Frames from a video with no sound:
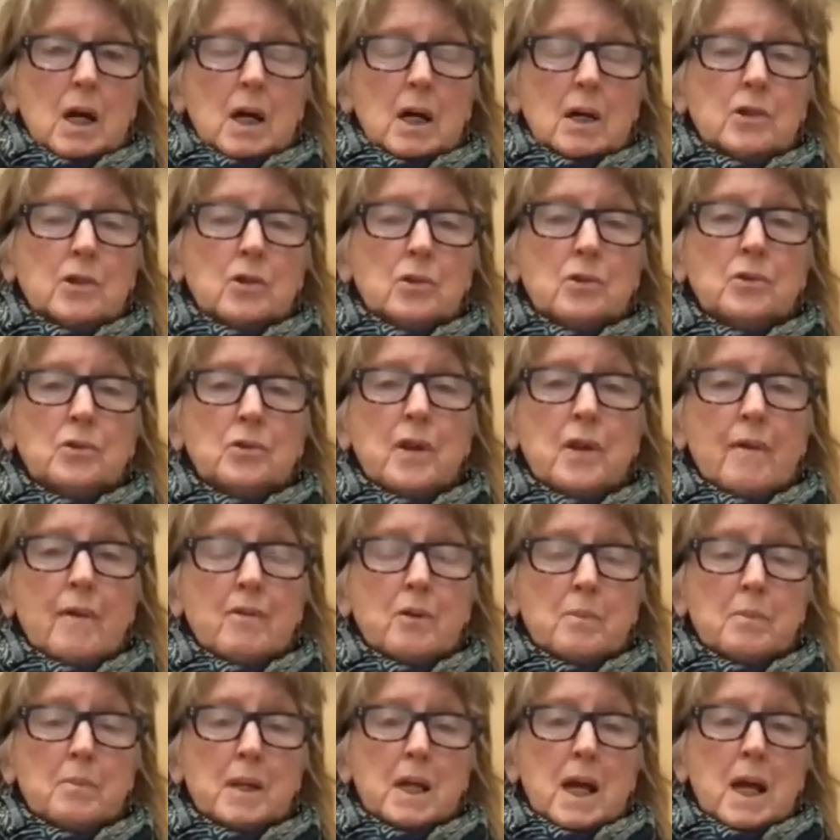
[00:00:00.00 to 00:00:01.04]
you'll
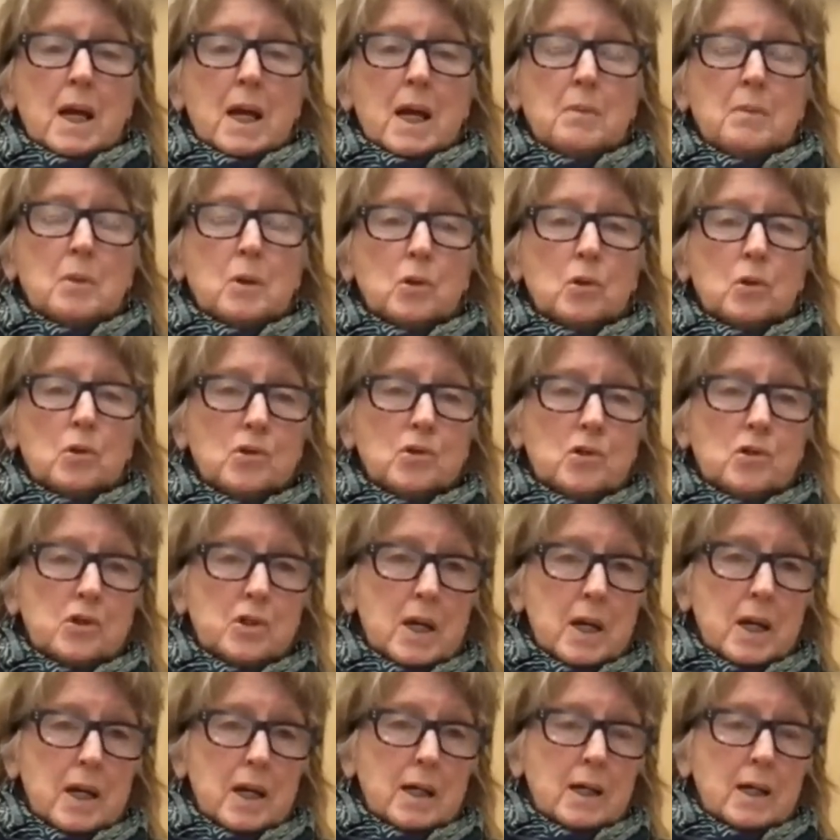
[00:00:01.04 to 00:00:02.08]
never be able to
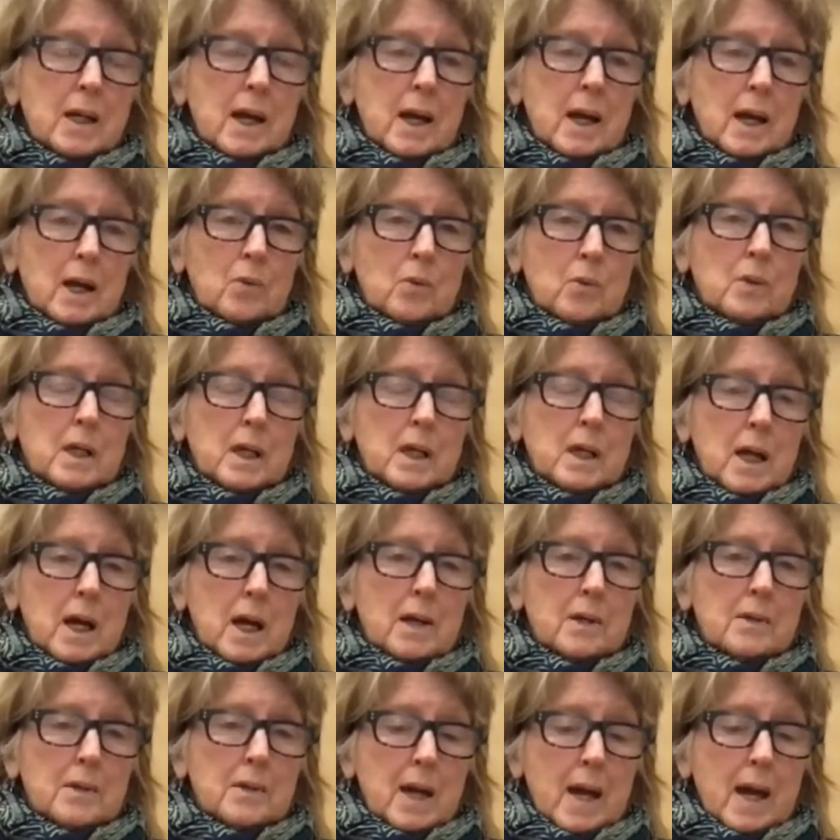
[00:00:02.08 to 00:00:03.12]
take equity
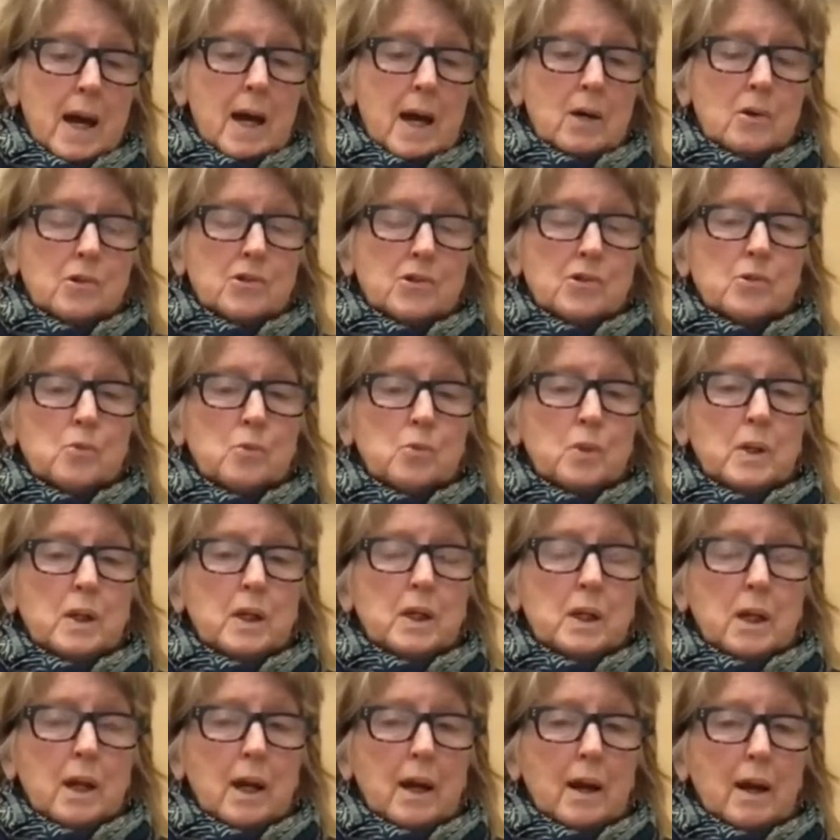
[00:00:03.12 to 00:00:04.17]
out of the house.
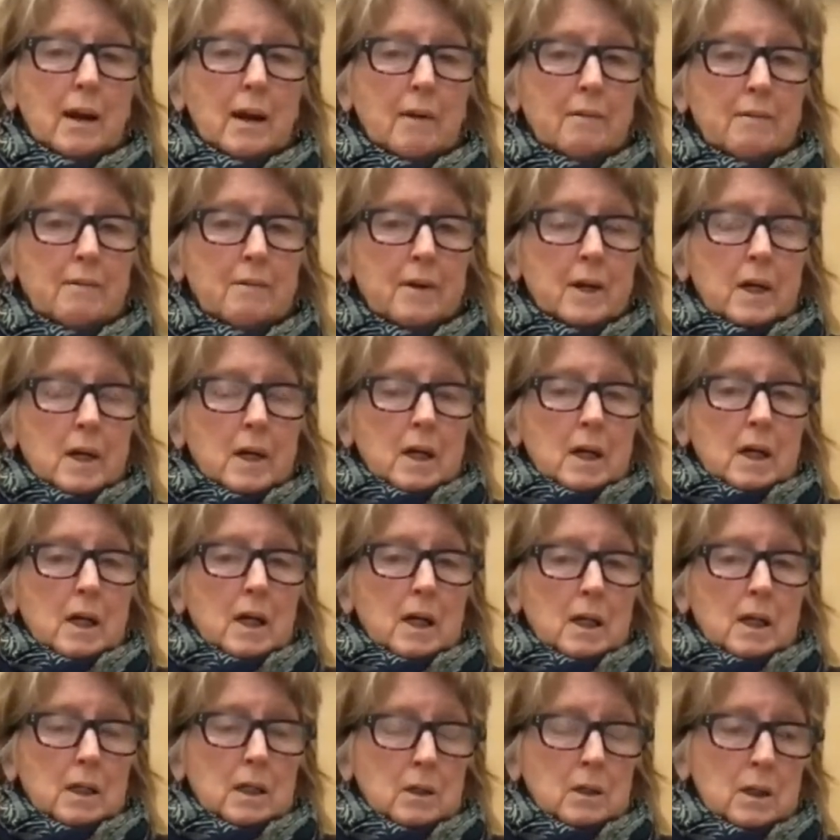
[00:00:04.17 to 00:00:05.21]
We have
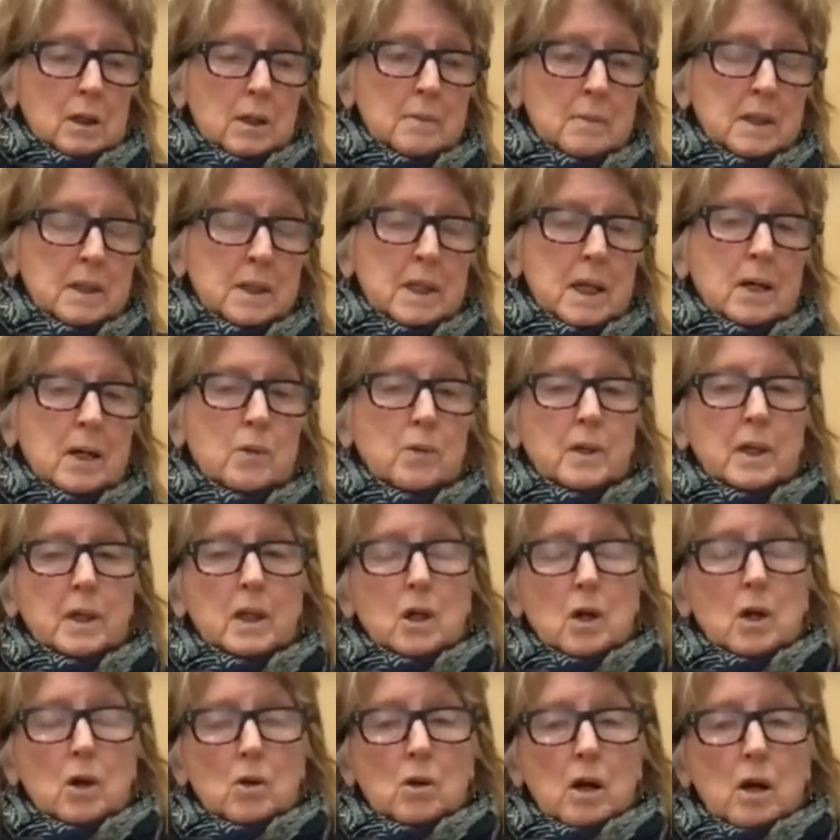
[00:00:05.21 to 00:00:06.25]
limited equity
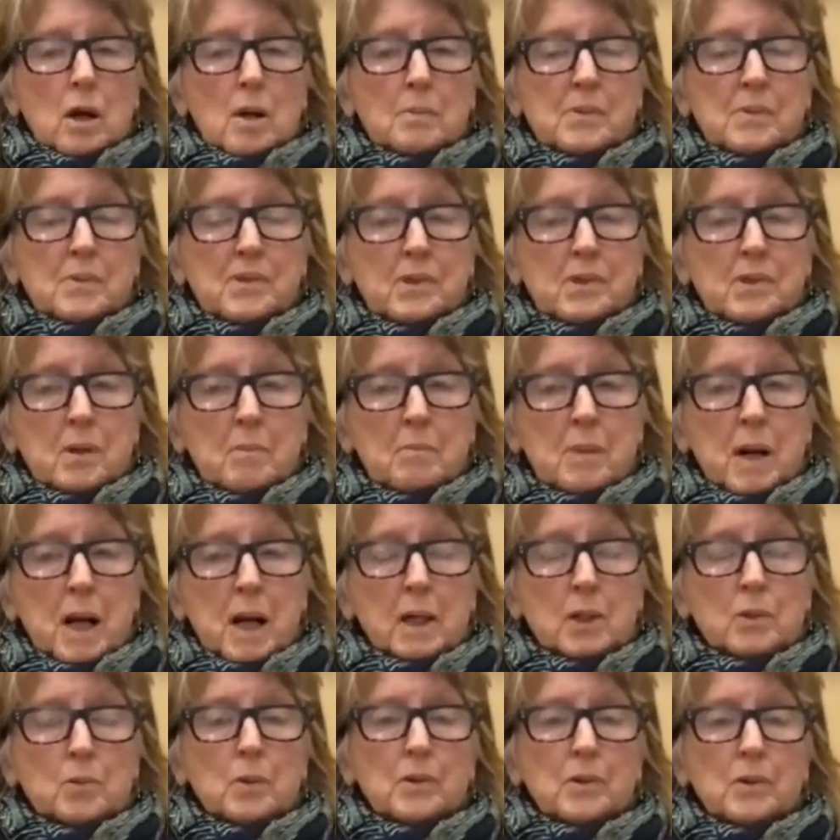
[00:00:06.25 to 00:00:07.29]
co-ops
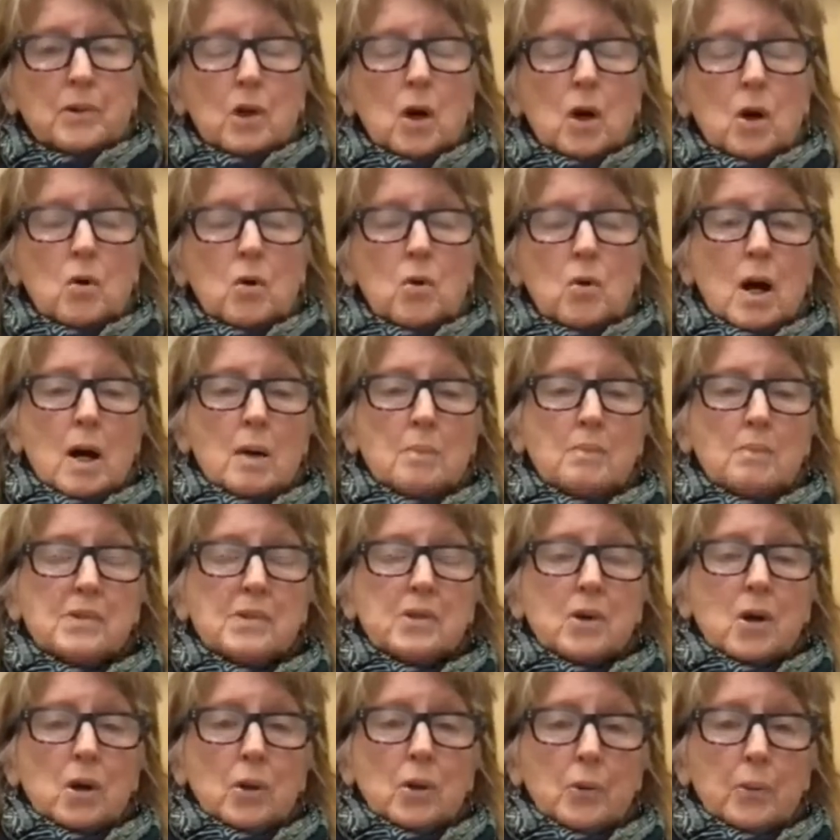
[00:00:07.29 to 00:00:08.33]
combined with
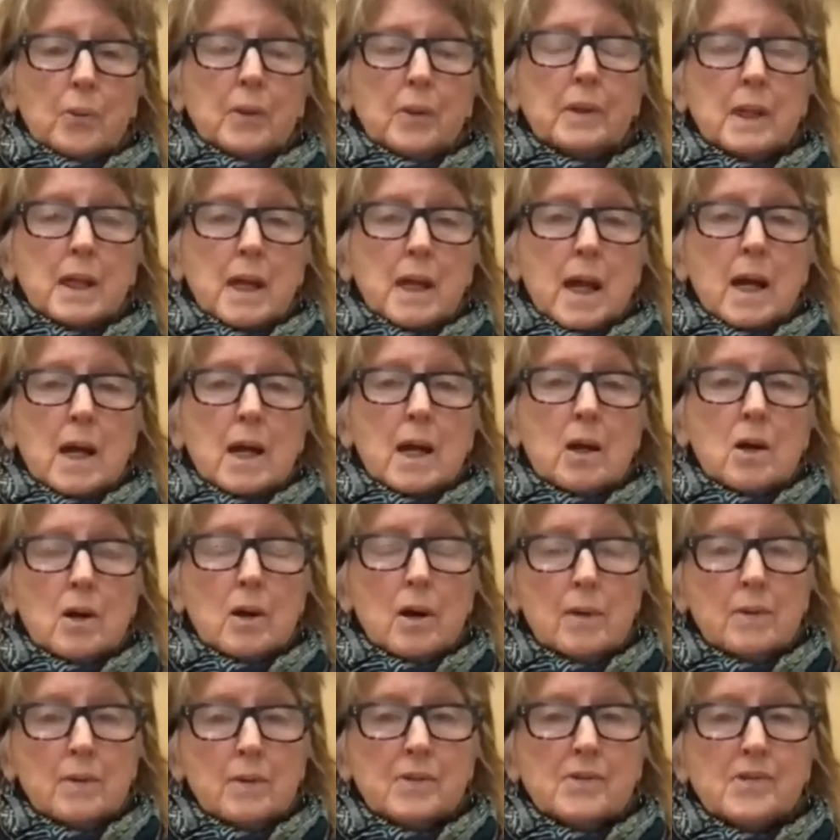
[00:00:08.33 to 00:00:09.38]
co-ops really err
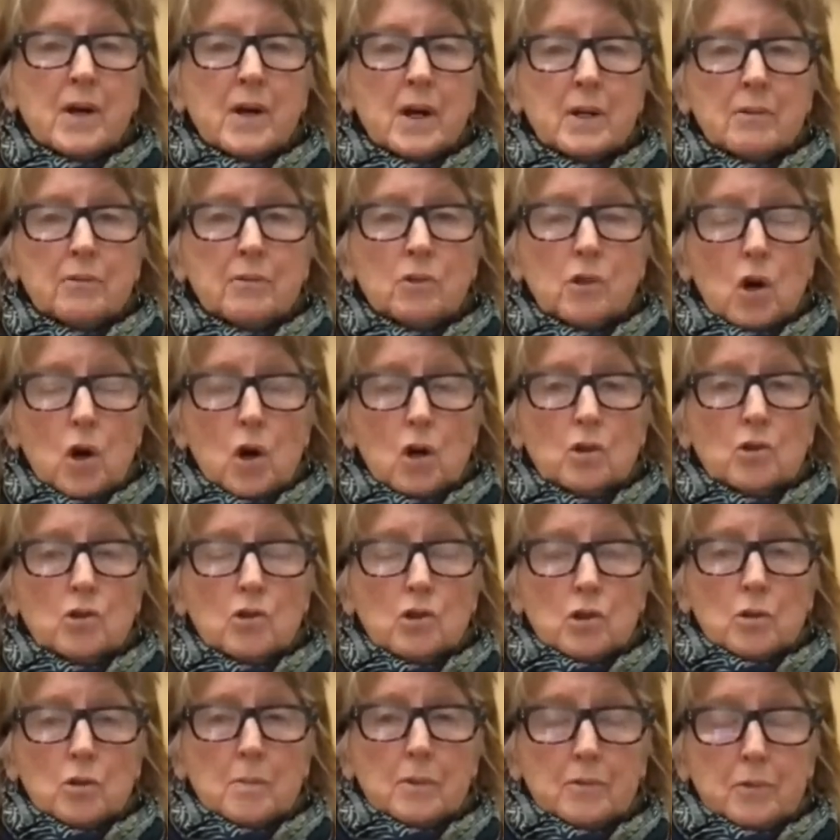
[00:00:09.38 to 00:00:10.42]
on the side of
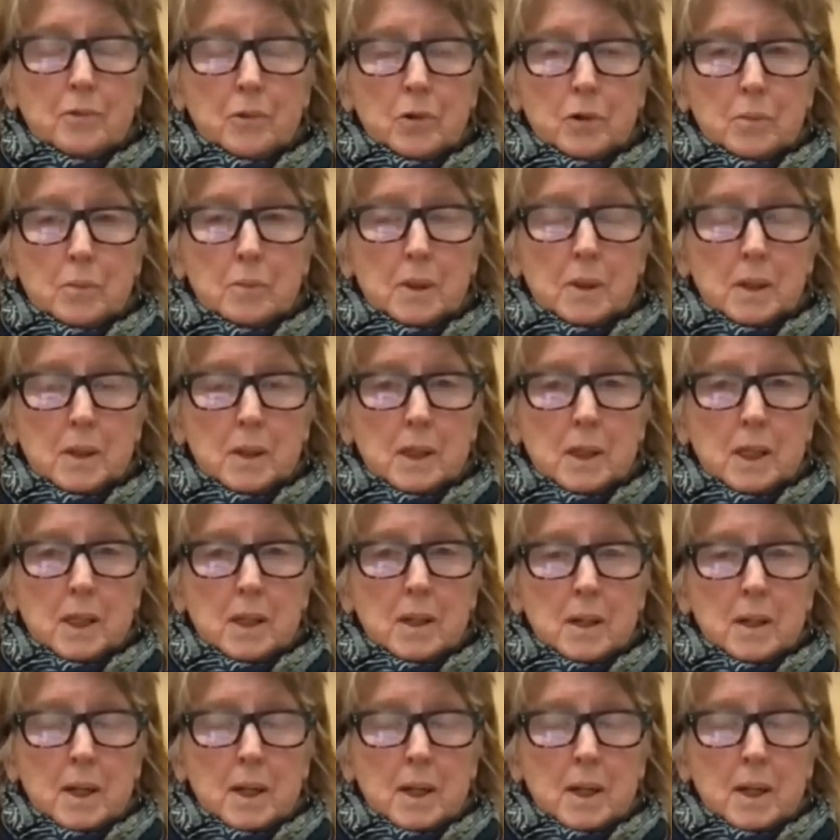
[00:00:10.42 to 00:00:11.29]
long-term affordability.